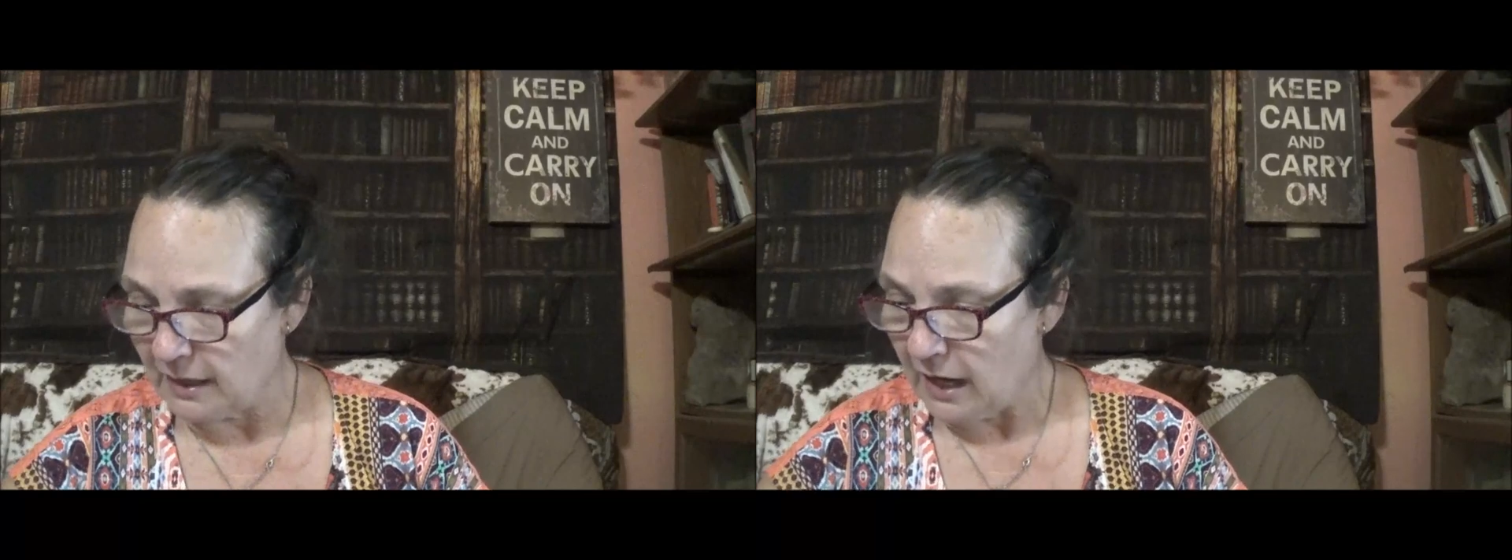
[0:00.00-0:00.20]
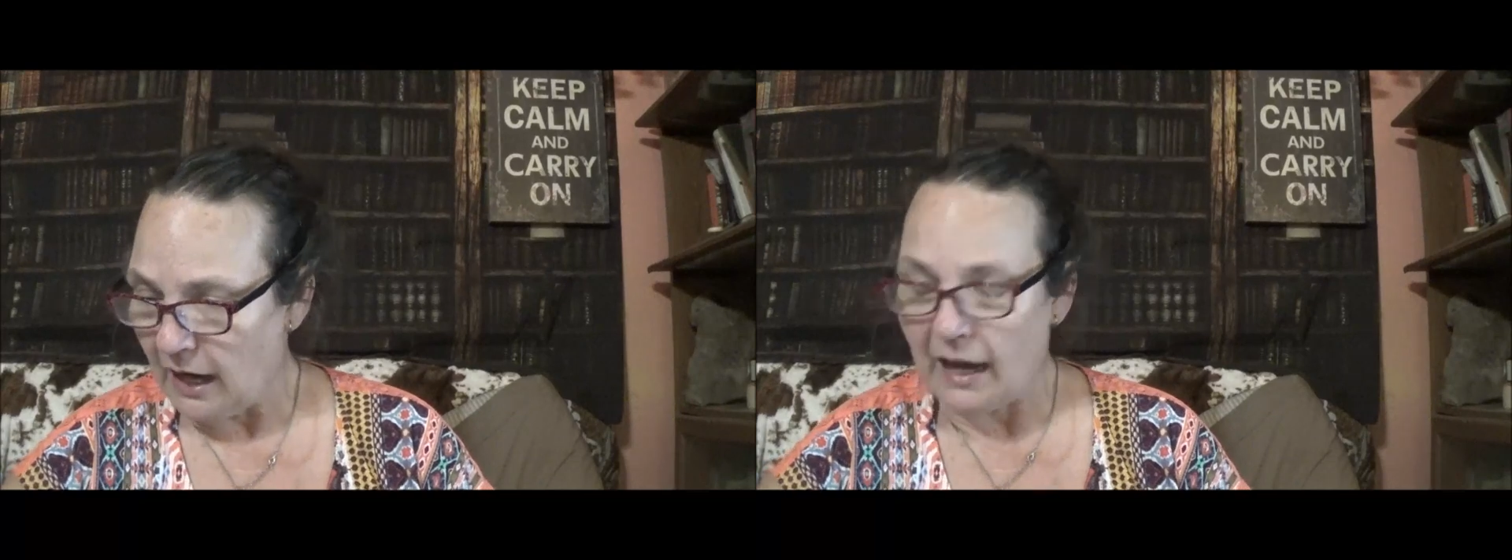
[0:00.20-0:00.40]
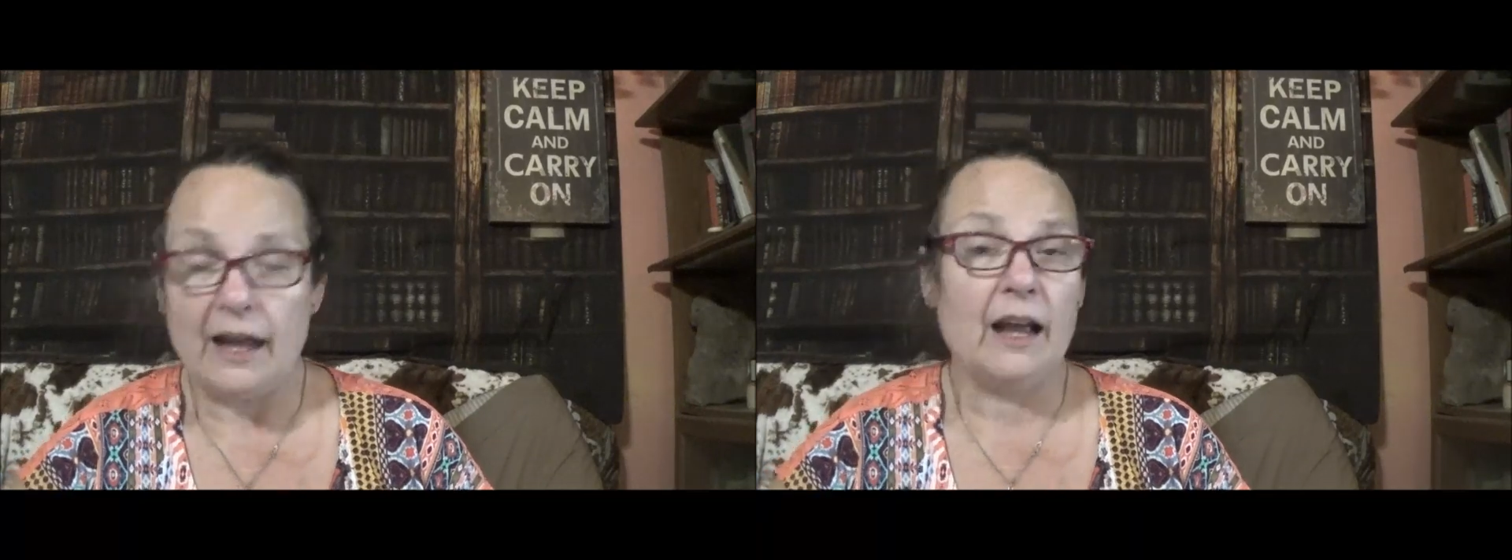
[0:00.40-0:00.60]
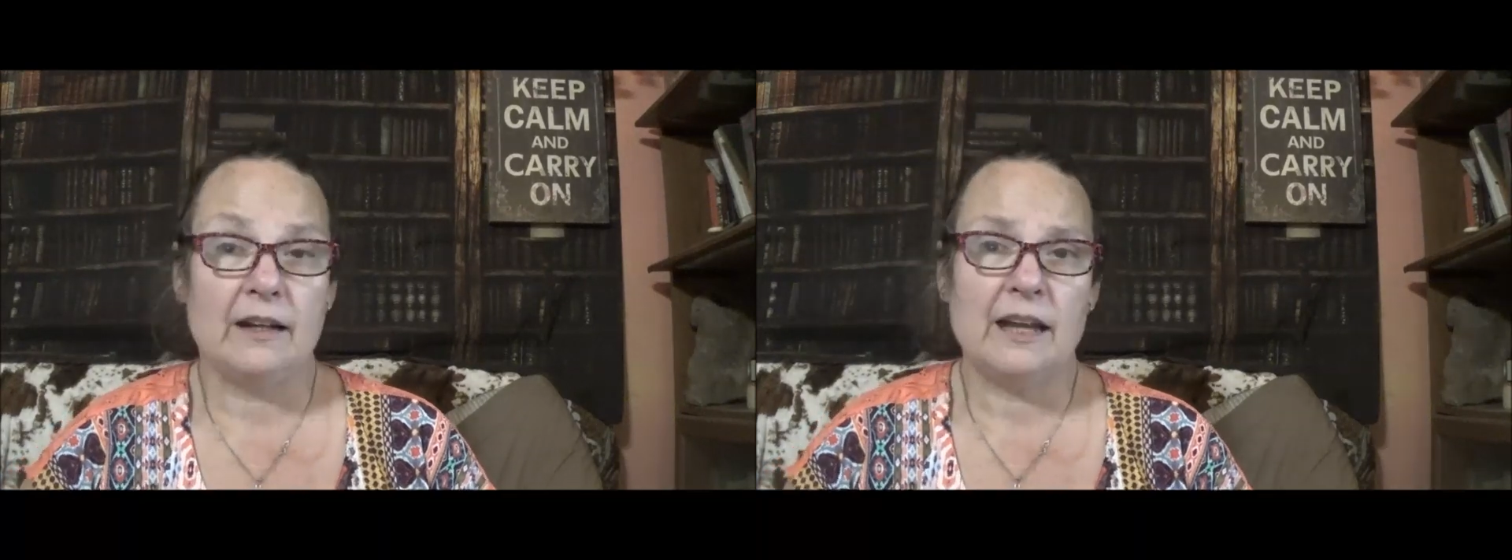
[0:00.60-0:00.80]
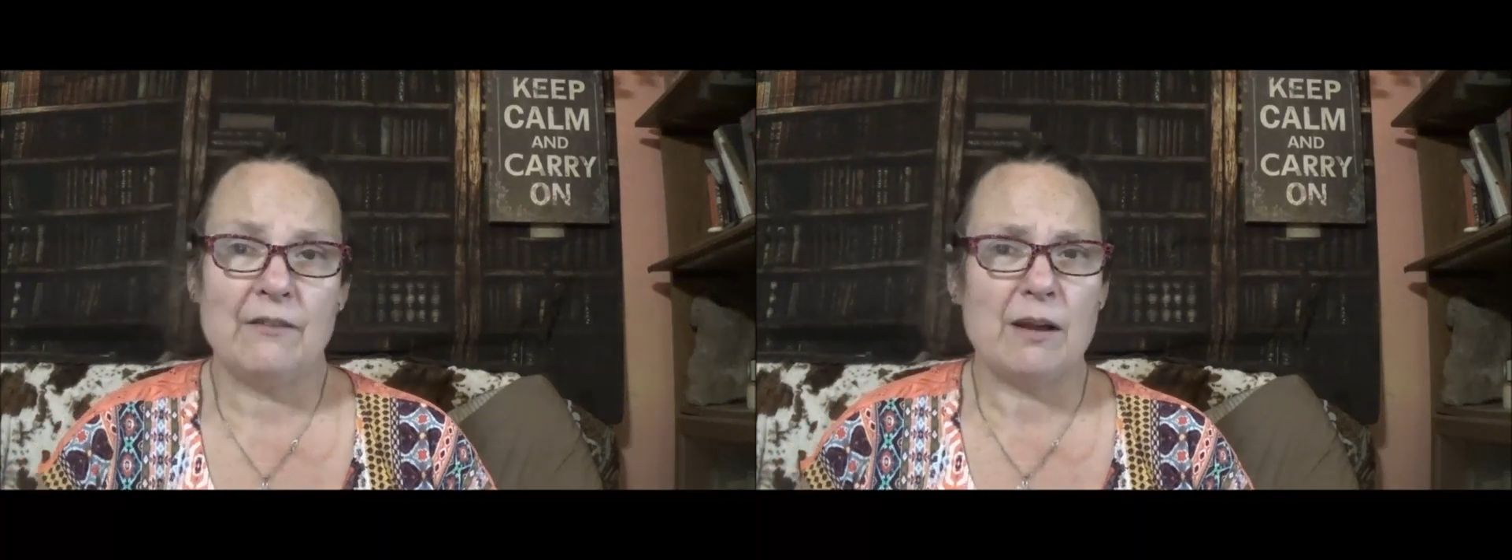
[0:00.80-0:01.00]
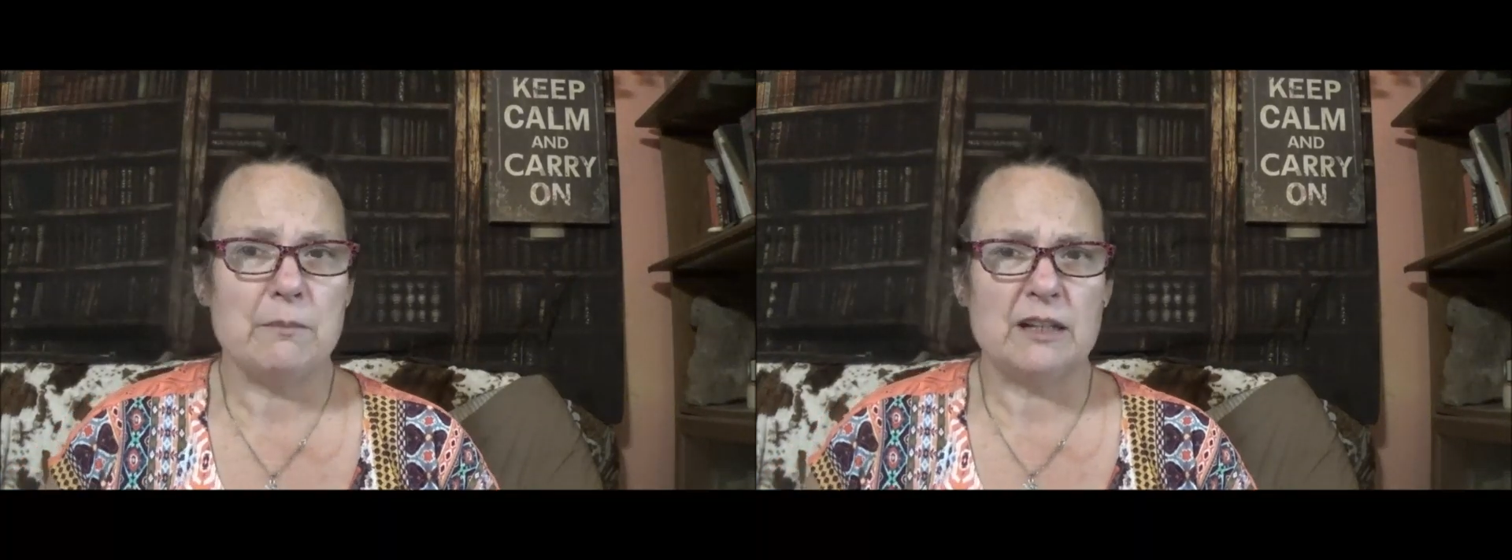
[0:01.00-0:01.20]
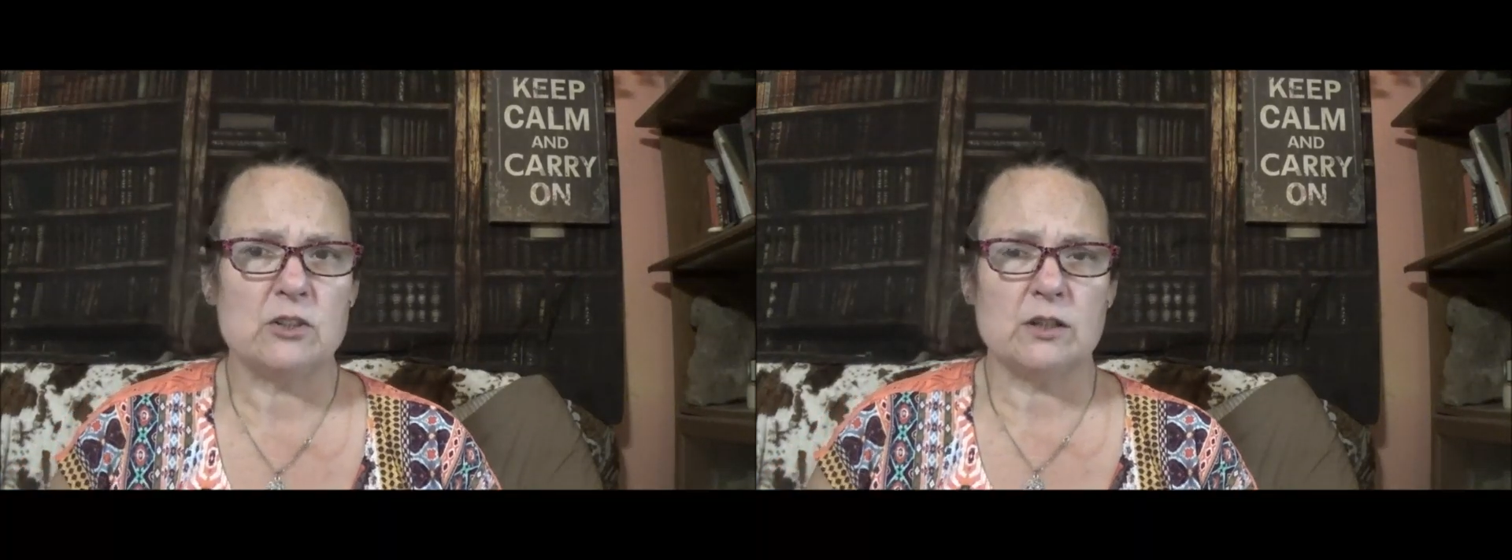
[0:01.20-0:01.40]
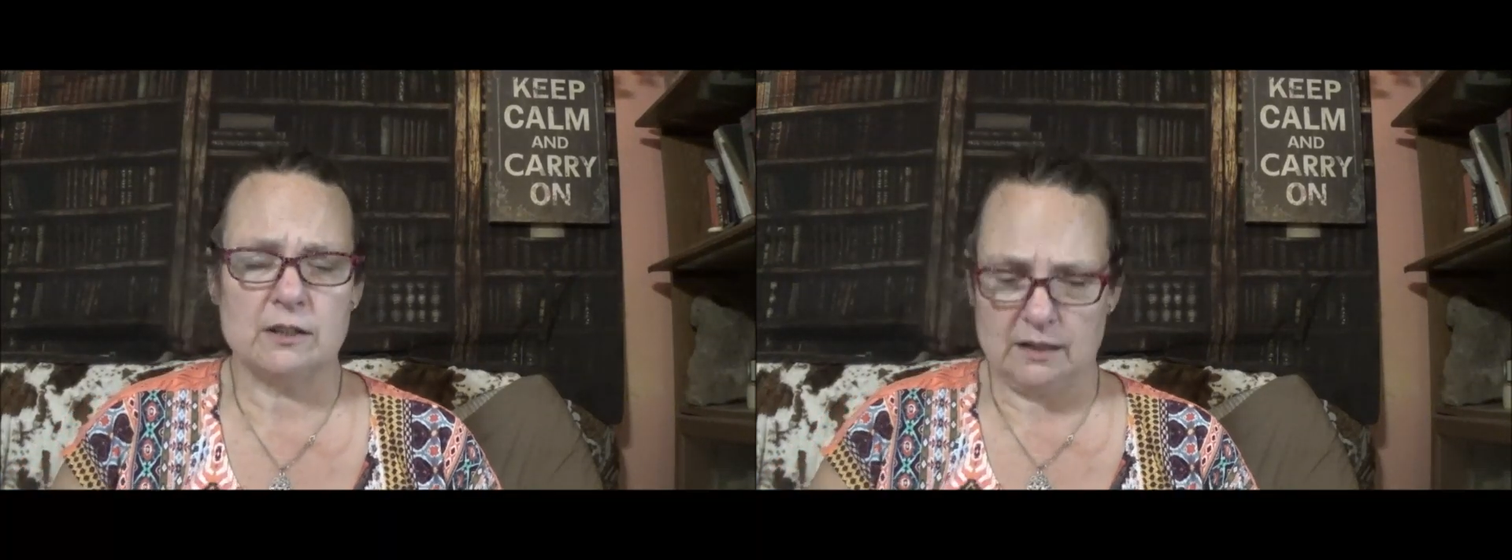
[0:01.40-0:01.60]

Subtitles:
Have I mentioned